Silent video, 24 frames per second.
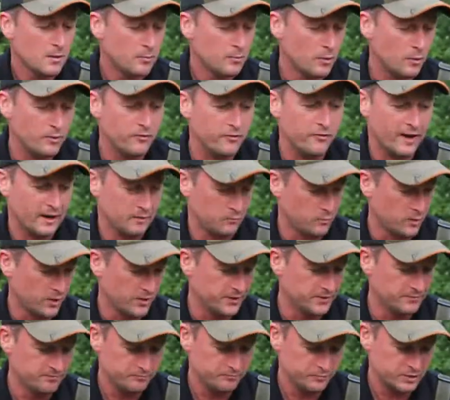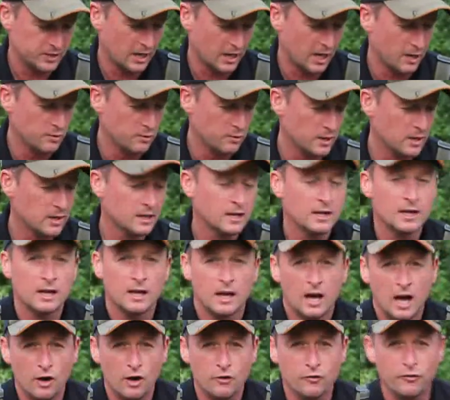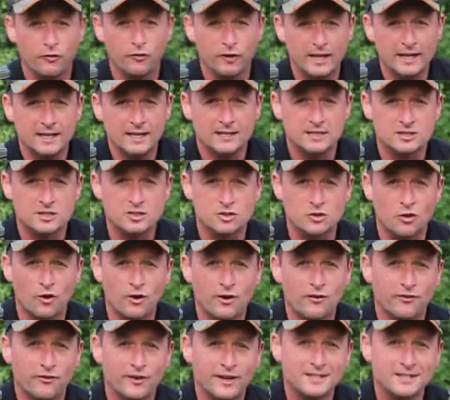But we've had one, so hopefully it's a sign of